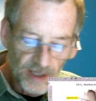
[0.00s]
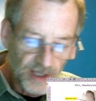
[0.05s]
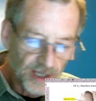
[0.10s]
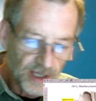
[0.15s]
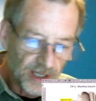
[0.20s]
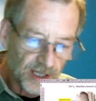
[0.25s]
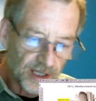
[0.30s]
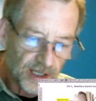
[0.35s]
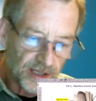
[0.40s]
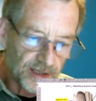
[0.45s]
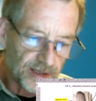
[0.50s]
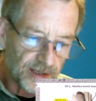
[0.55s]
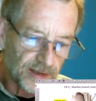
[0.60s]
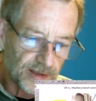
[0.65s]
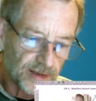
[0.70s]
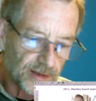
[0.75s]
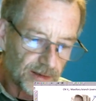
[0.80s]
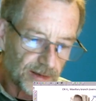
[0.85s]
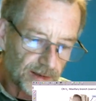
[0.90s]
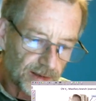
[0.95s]
And
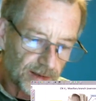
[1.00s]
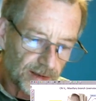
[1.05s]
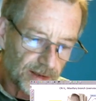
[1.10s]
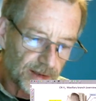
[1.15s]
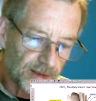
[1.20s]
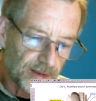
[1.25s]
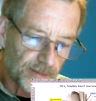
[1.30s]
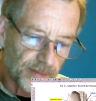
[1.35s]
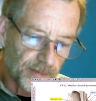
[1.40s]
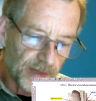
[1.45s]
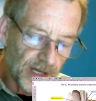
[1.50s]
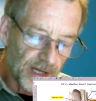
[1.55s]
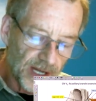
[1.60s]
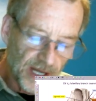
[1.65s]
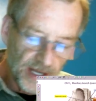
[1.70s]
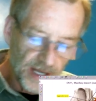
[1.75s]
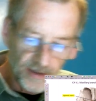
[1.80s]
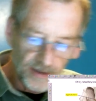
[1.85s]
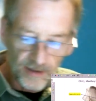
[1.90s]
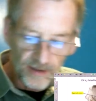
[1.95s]
the
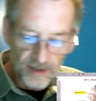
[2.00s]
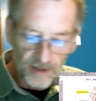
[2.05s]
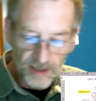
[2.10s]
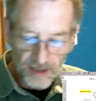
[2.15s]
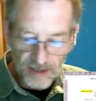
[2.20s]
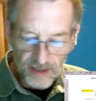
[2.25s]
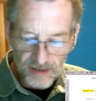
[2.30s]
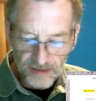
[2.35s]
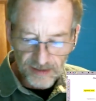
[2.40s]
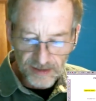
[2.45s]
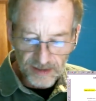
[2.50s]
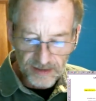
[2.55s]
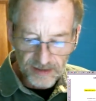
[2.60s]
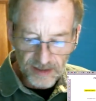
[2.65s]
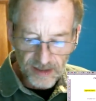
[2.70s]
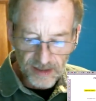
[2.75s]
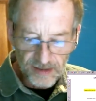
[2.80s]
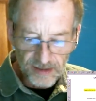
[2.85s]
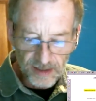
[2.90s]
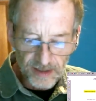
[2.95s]
pattern is that
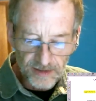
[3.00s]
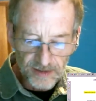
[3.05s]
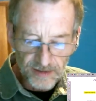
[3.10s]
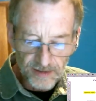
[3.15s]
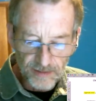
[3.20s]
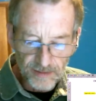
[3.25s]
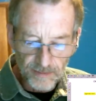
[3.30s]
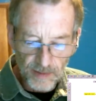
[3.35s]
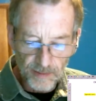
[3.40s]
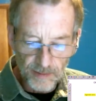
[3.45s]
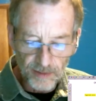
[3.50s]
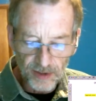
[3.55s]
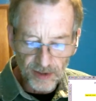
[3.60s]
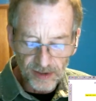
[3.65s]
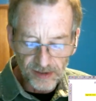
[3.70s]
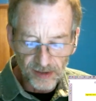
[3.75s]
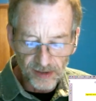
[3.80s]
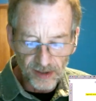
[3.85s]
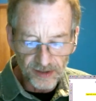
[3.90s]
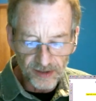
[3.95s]
these other, remember
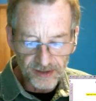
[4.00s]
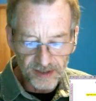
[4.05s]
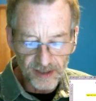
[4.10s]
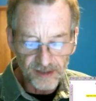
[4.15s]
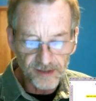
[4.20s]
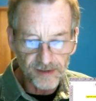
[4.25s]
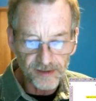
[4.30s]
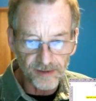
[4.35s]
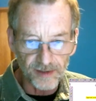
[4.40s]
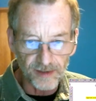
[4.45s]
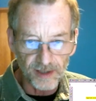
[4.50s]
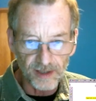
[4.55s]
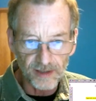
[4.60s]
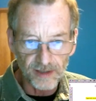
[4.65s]
this is all sensory.